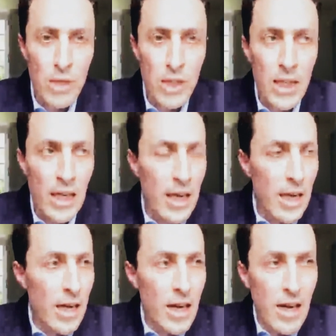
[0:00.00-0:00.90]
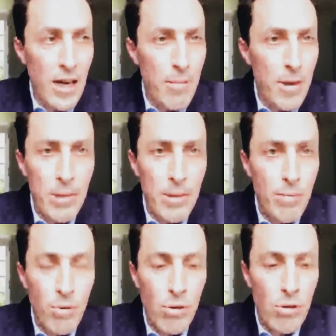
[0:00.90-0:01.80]
We maybe
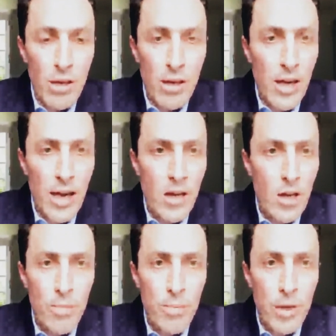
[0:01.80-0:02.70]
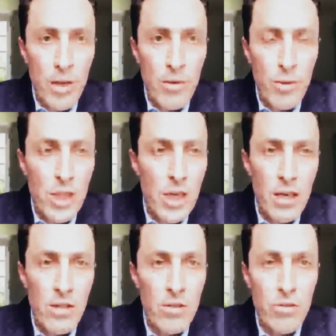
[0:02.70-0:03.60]
product lineup which
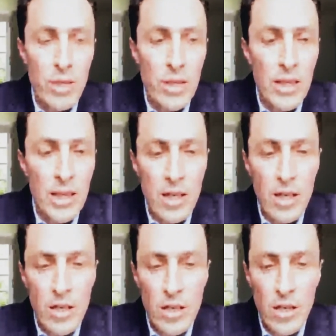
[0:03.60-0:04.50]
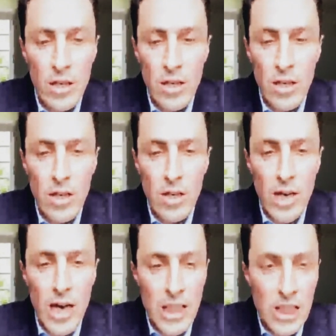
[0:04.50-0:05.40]
are not really
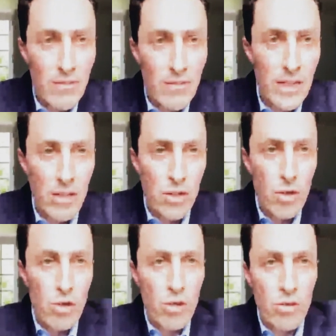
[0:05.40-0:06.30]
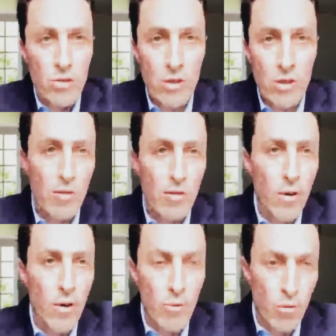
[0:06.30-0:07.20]
achieving a certain
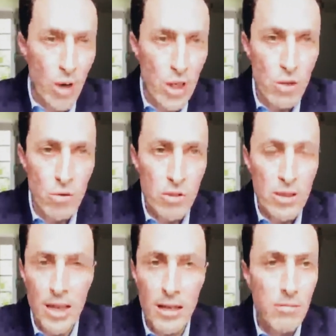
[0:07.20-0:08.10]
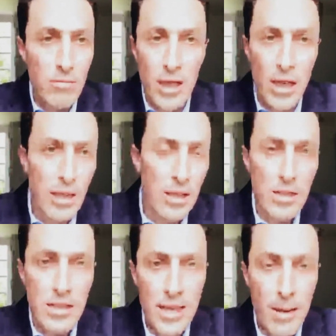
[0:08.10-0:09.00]
volume thresholds, then we can
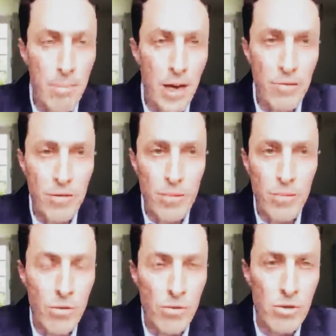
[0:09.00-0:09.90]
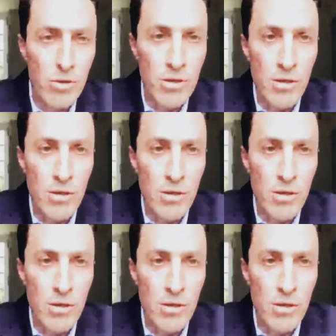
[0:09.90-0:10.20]
step back from those